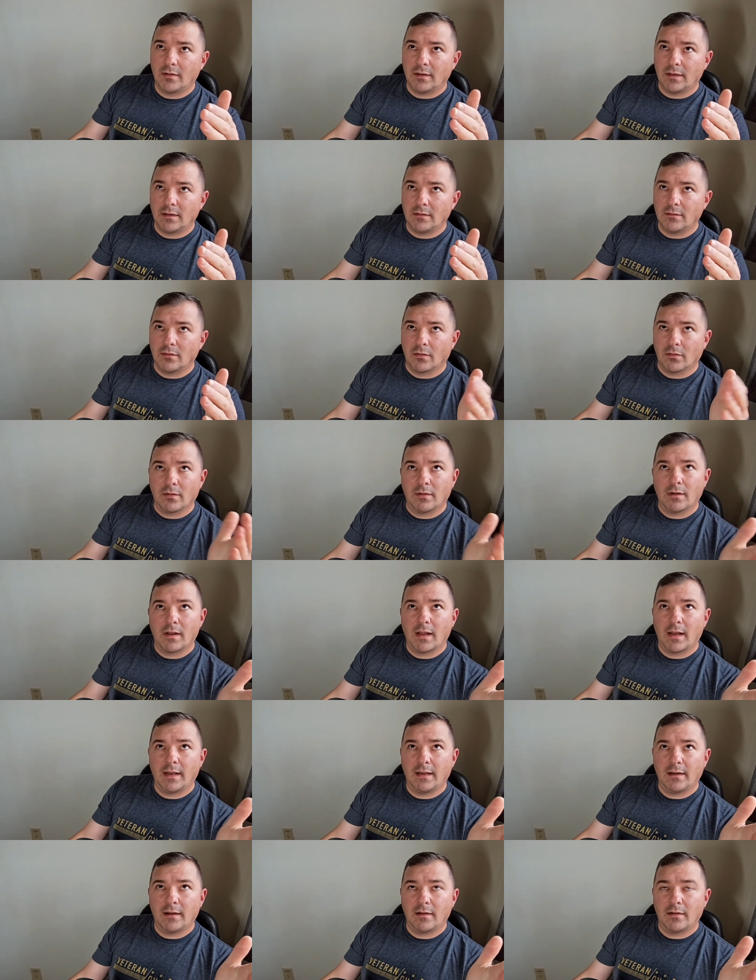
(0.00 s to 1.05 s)
or
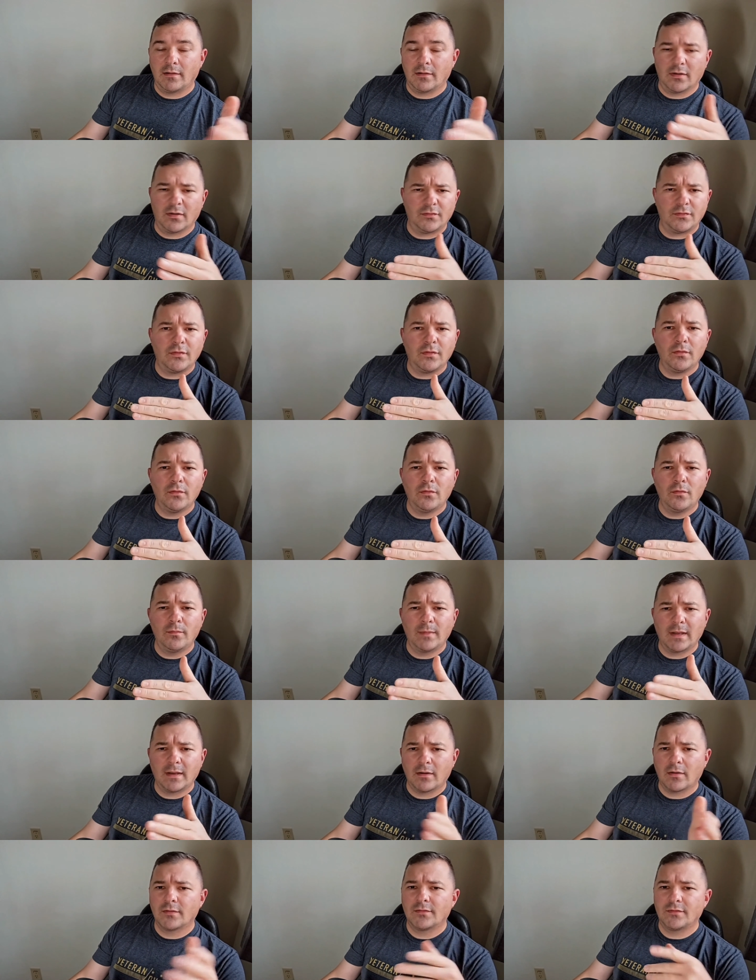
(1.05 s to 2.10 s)
902
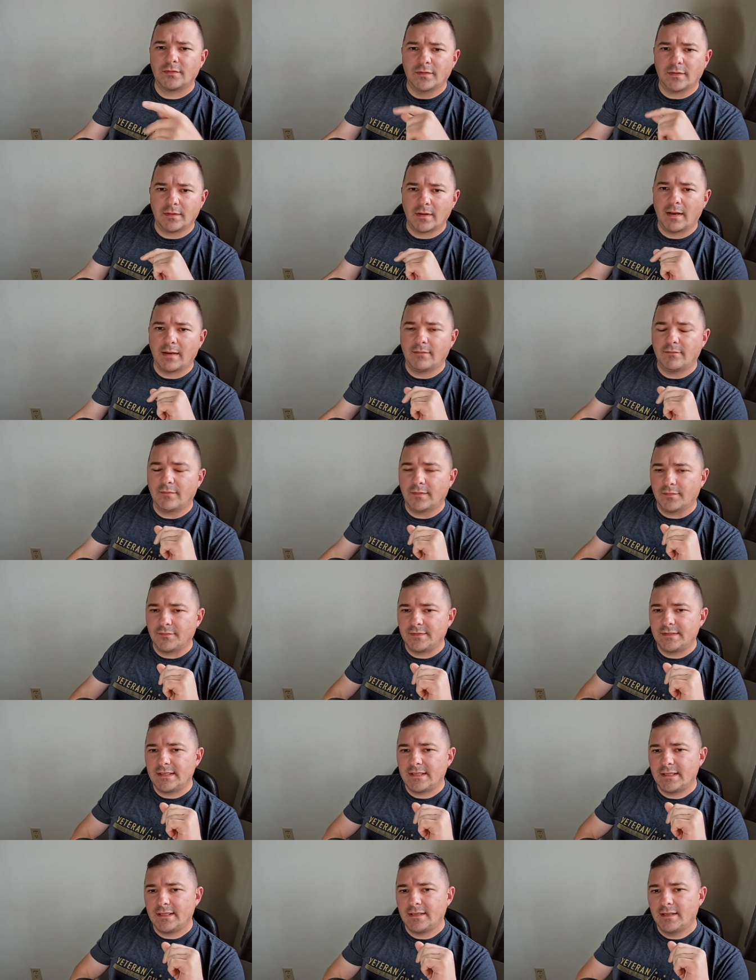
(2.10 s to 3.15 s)
megahertz to
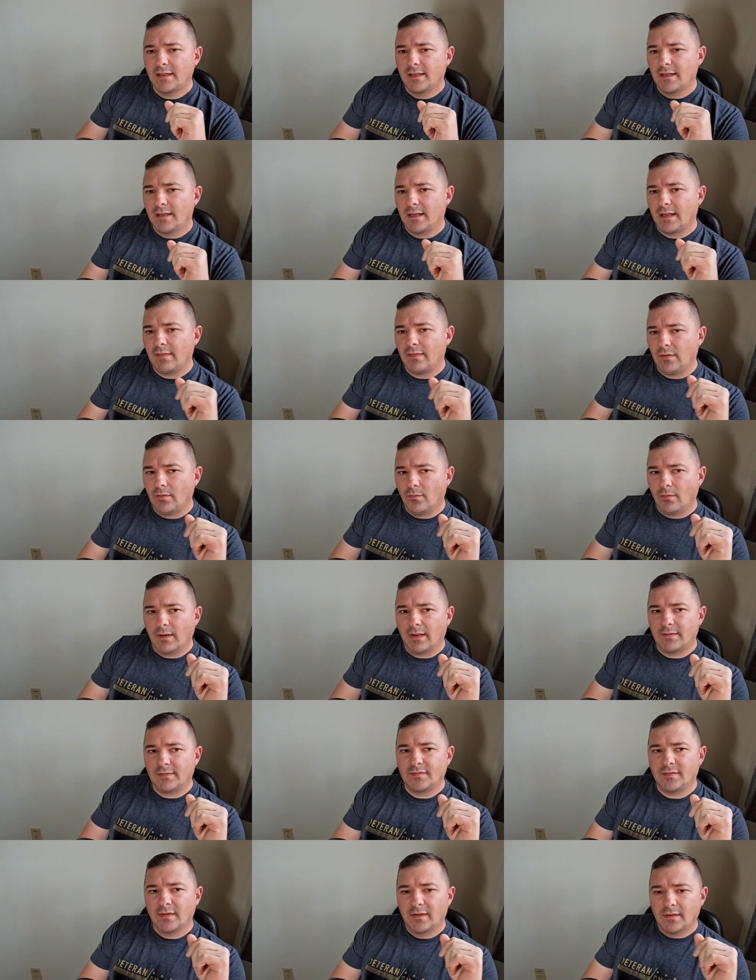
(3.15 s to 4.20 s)
915 in the
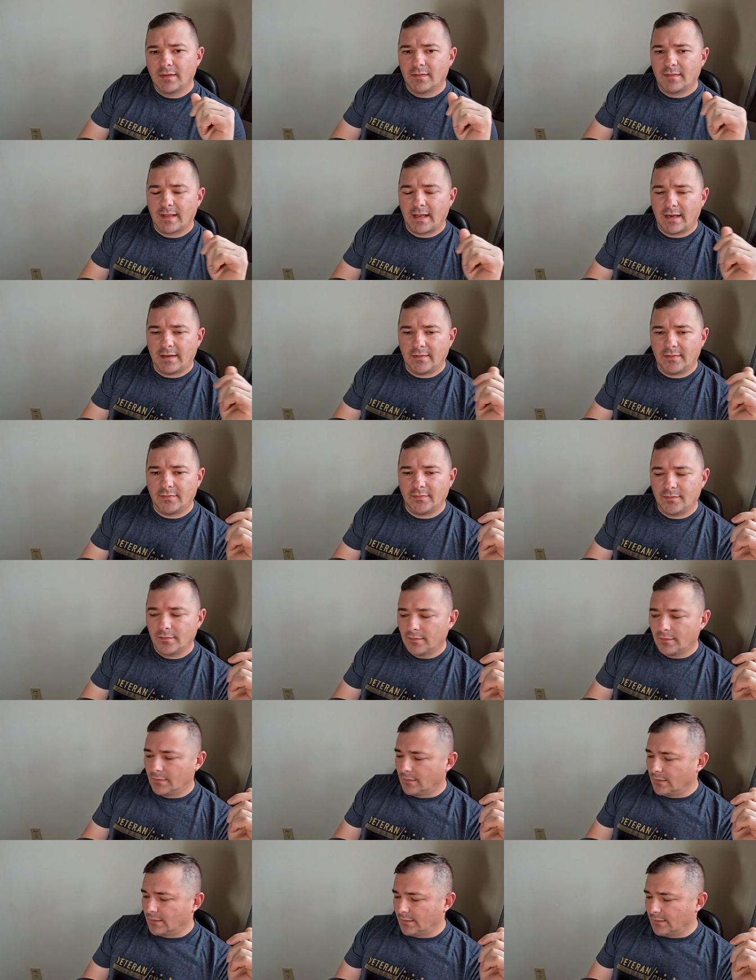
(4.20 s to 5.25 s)
US, that is,
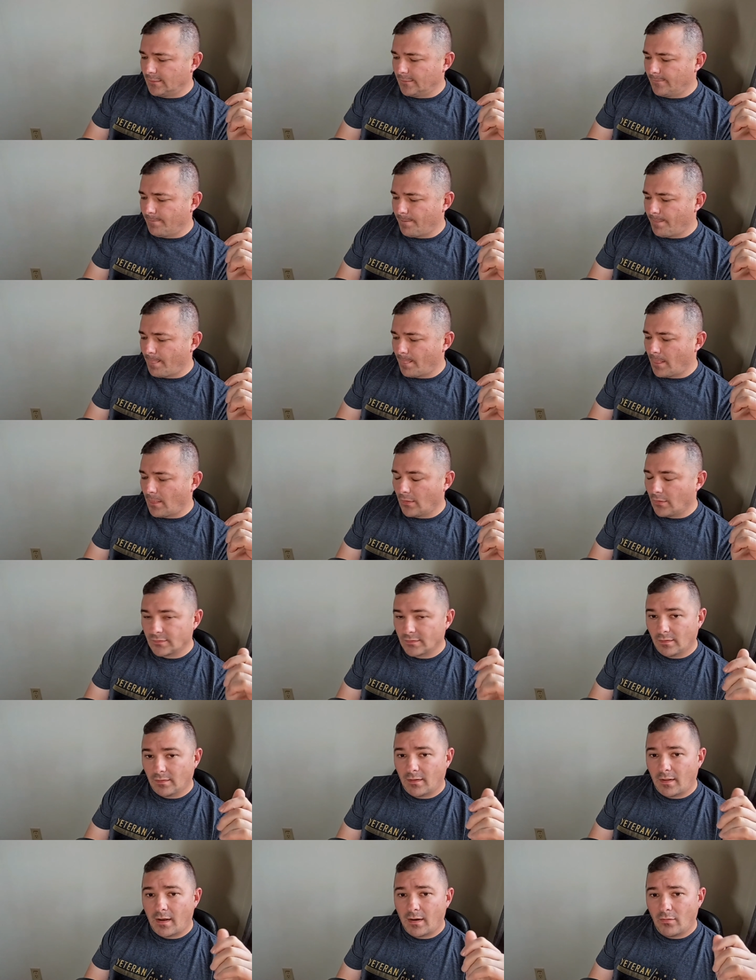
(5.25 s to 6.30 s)
there's a
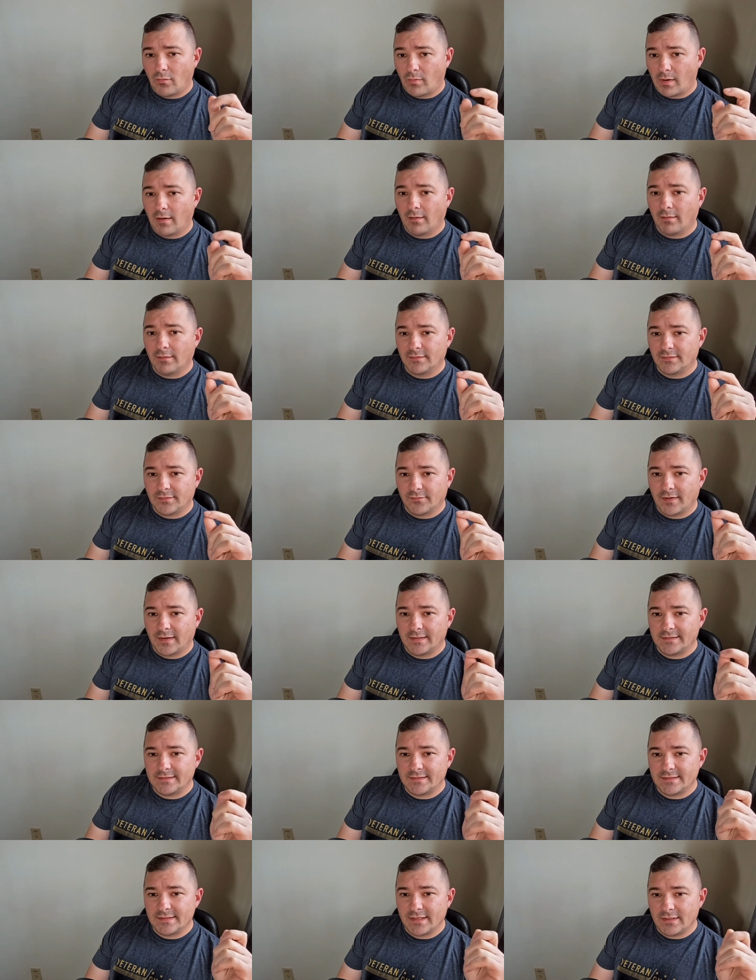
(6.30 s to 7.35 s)
lot of wireless
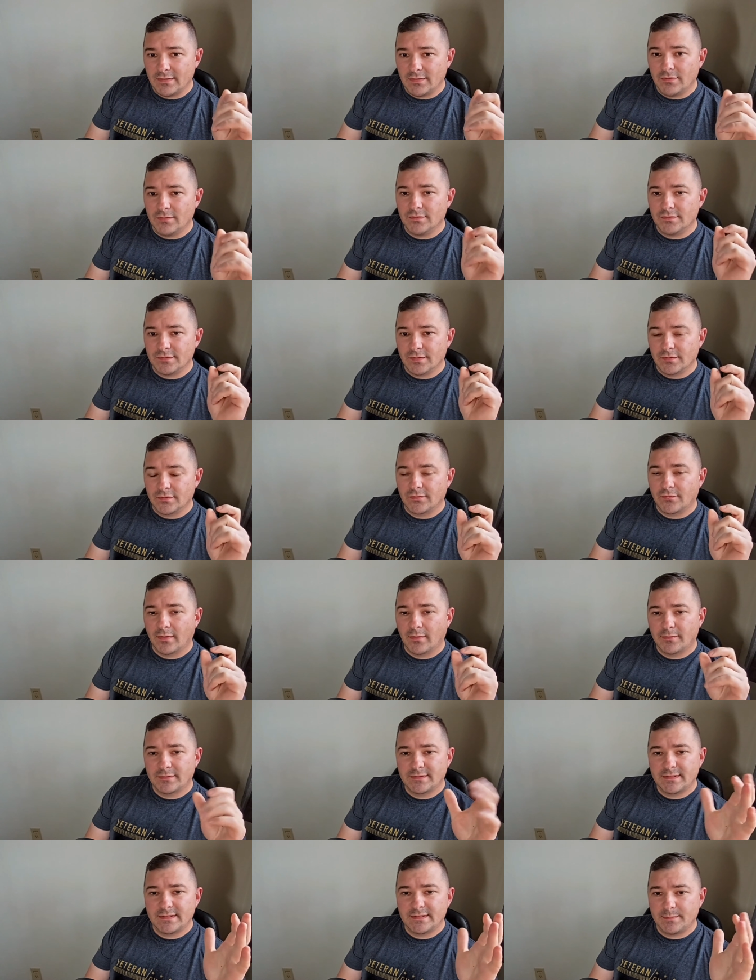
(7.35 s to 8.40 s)
devices that use those
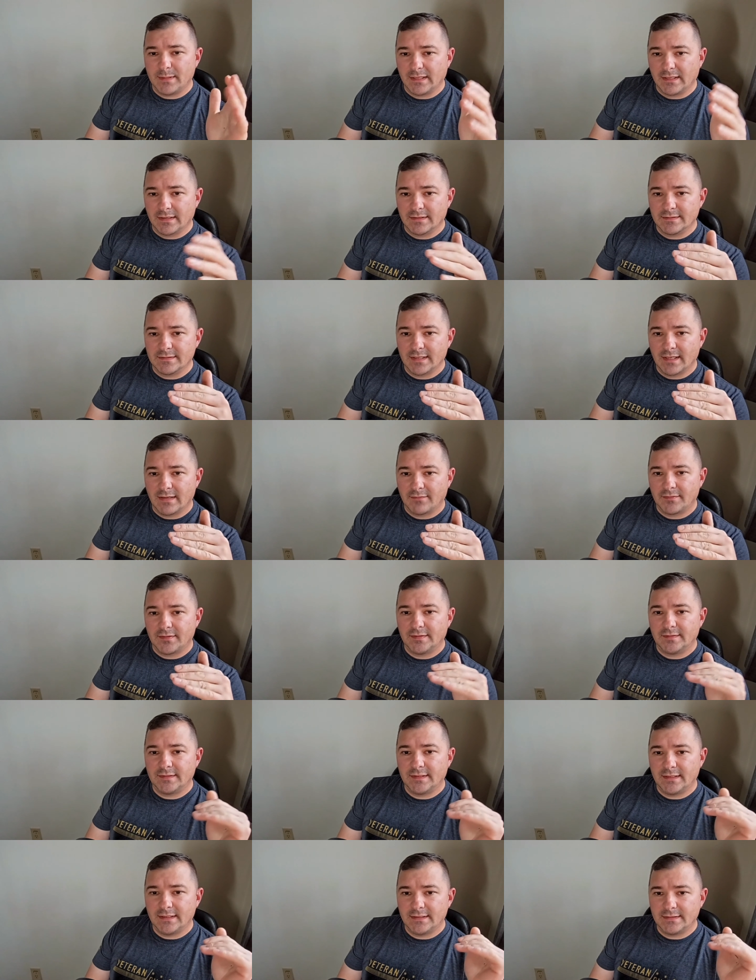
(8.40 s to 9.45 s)
frequencies because the
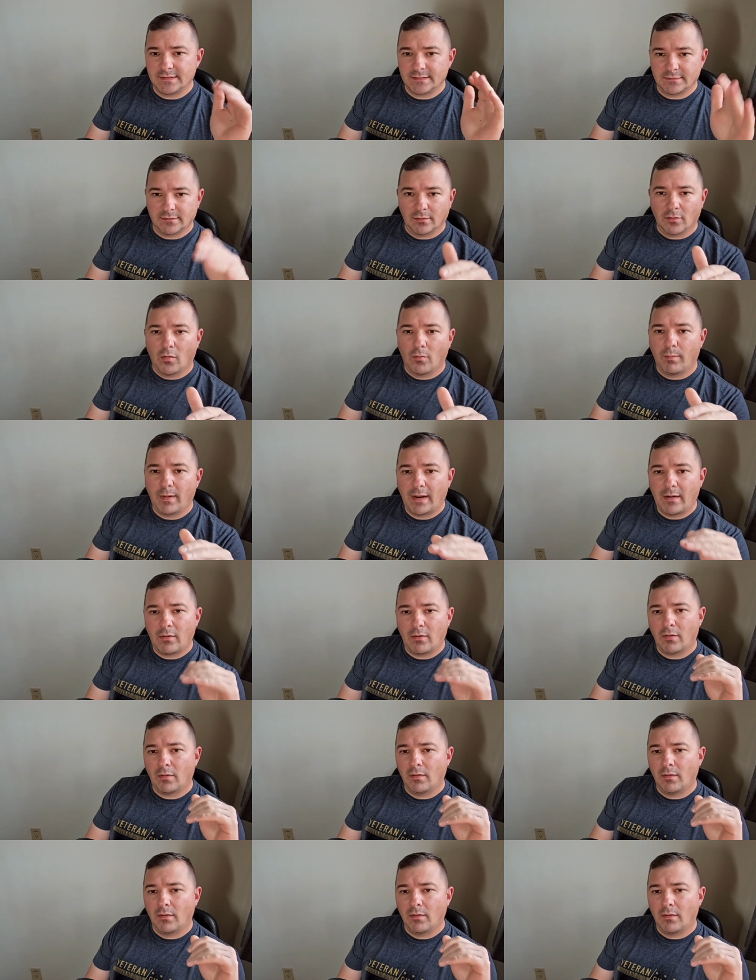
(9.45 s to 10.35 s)
FCC's is low power,